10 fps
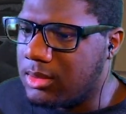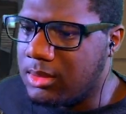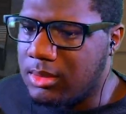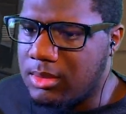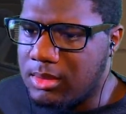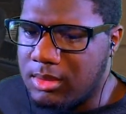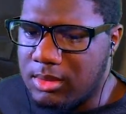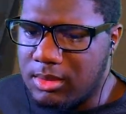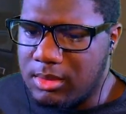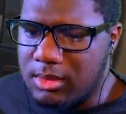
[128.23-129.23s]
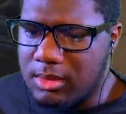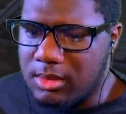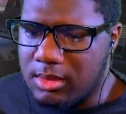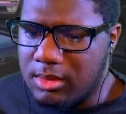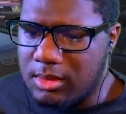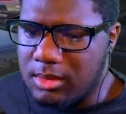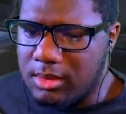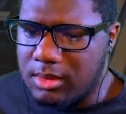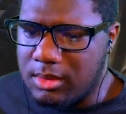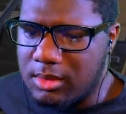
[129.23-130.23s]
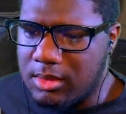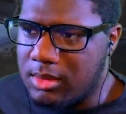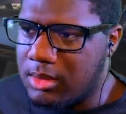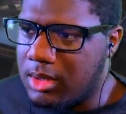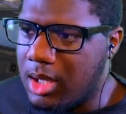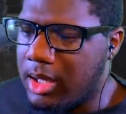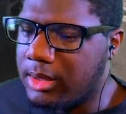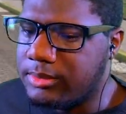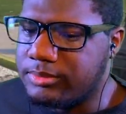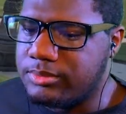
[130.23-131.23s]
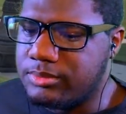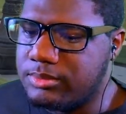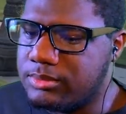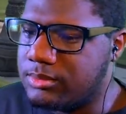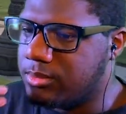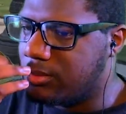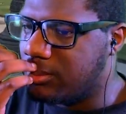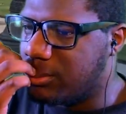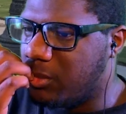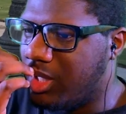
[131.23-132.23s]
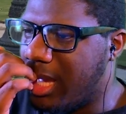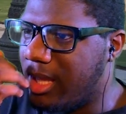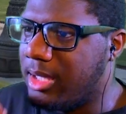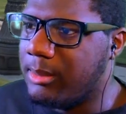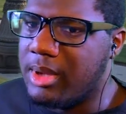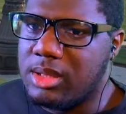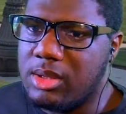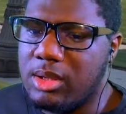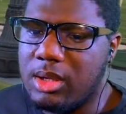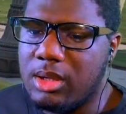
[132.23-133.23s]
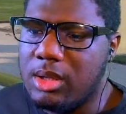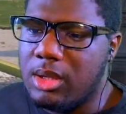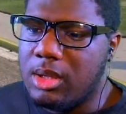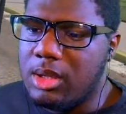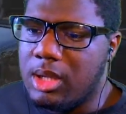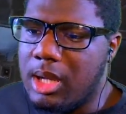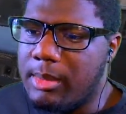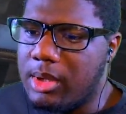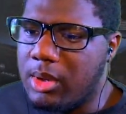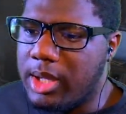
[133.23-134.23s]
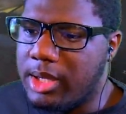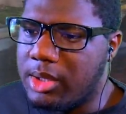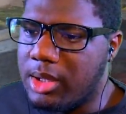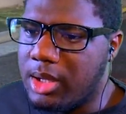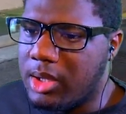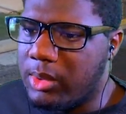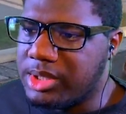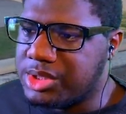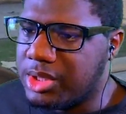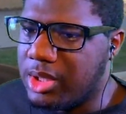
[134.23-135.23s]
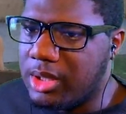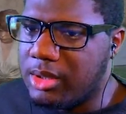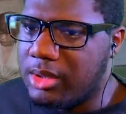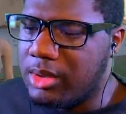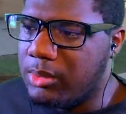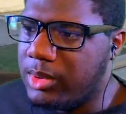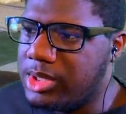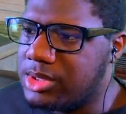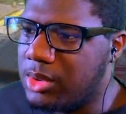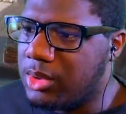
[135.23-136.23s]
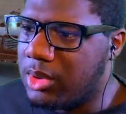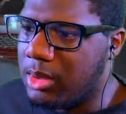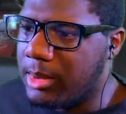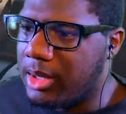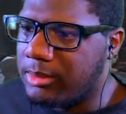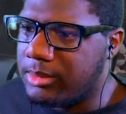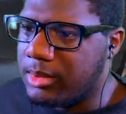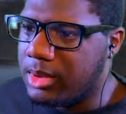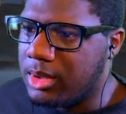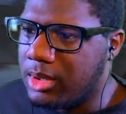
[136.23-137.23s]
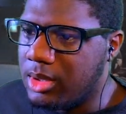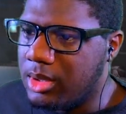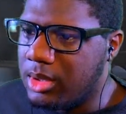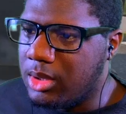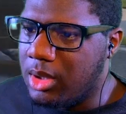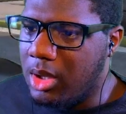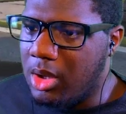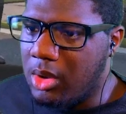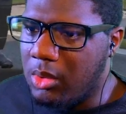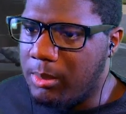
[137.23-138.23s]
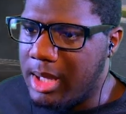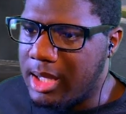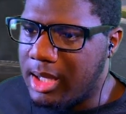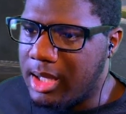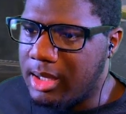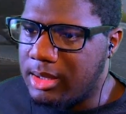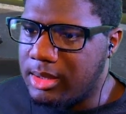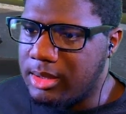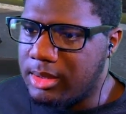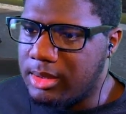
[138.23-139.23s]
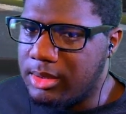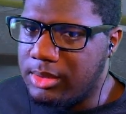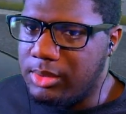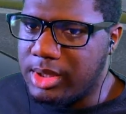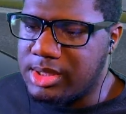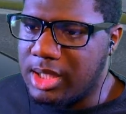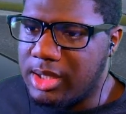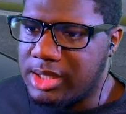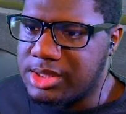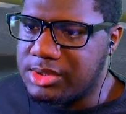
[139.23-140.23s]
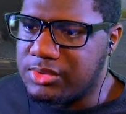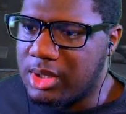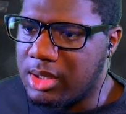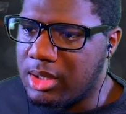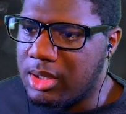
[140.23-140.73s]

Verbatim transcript: Get out the way and die! Alright. We got EMS on here. I'm gonna go ahead and uh, question her. What is going on, ma'am? Oh my god. You can tell that she's drunk.